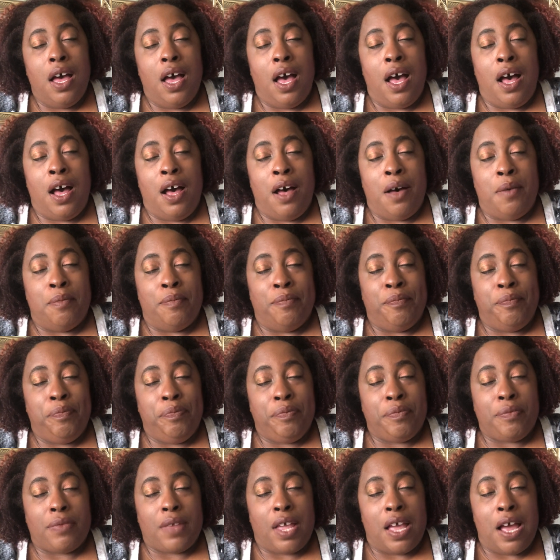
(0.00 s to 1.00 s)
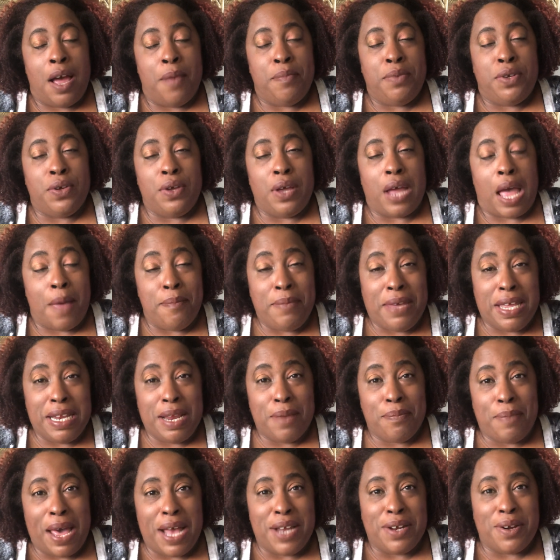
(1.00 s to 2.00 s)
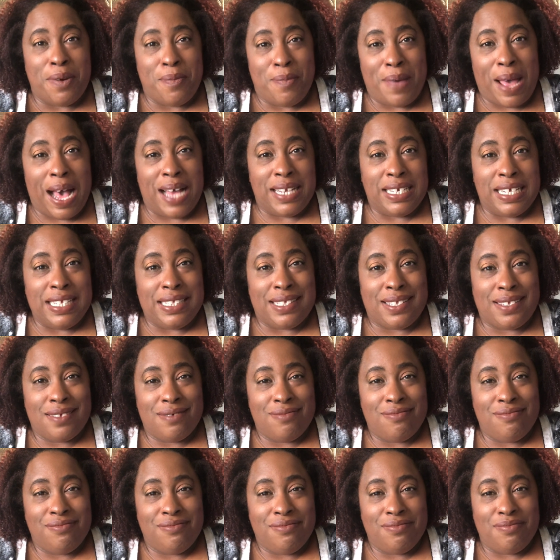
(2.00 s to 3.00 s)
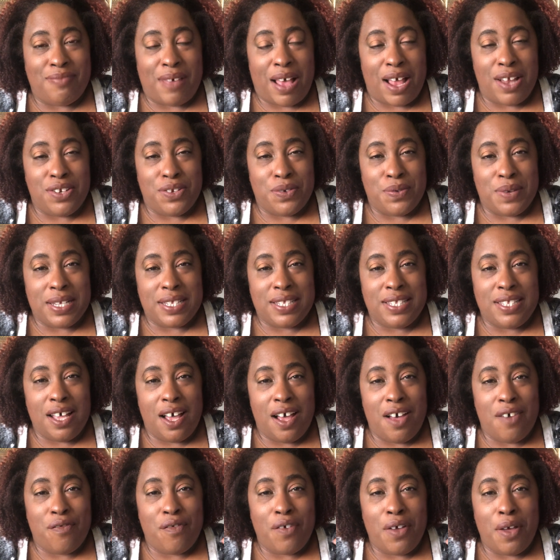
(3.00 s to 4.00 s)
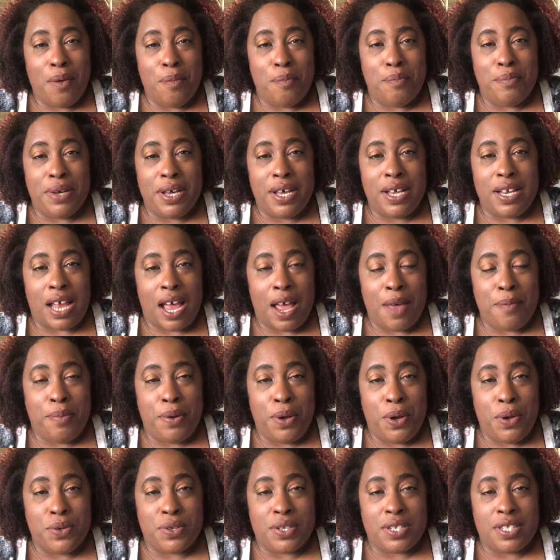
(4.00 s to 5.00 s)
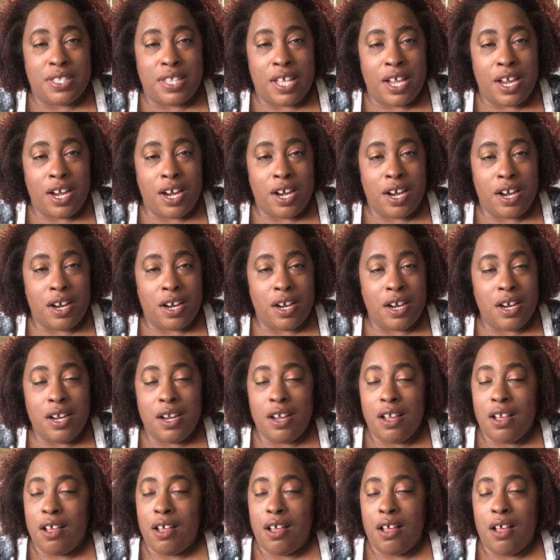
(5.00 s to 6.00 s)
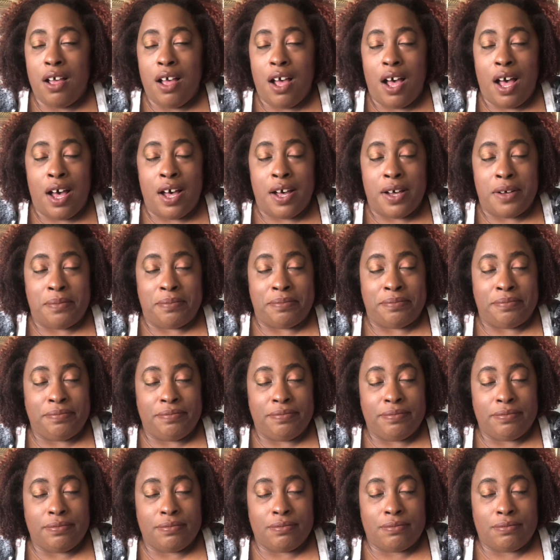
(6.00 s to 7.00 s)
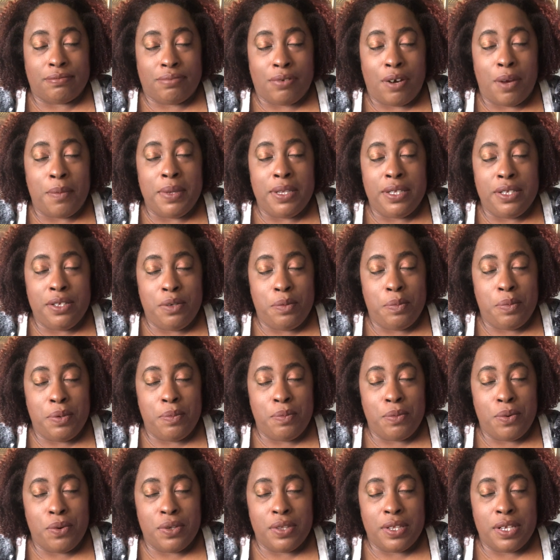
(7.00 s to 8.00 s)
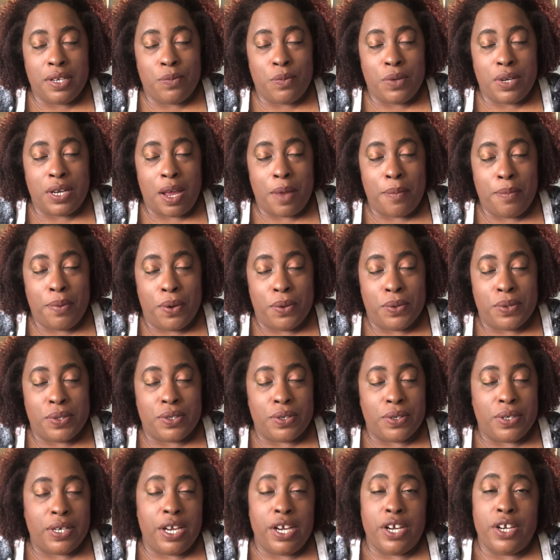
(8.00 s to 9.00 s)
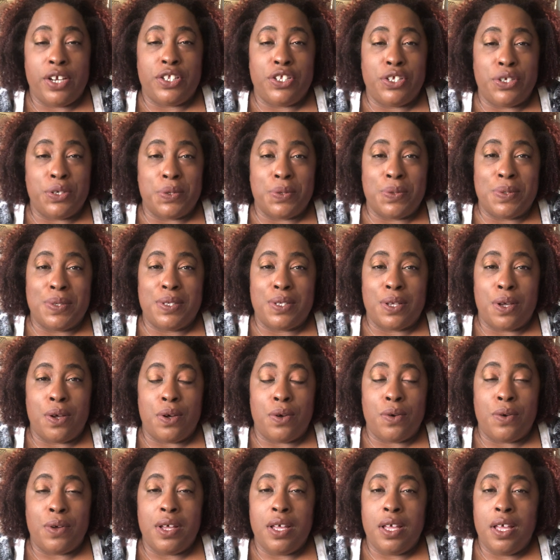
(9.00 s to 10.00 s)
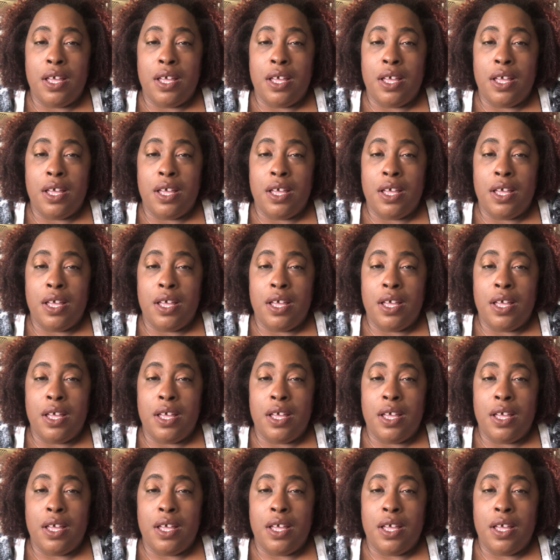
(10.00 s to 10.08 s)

Um, I'm doing. I'm getting better about it, about doing stuff, but I post there um, probably a little bit more than what I post on here too. So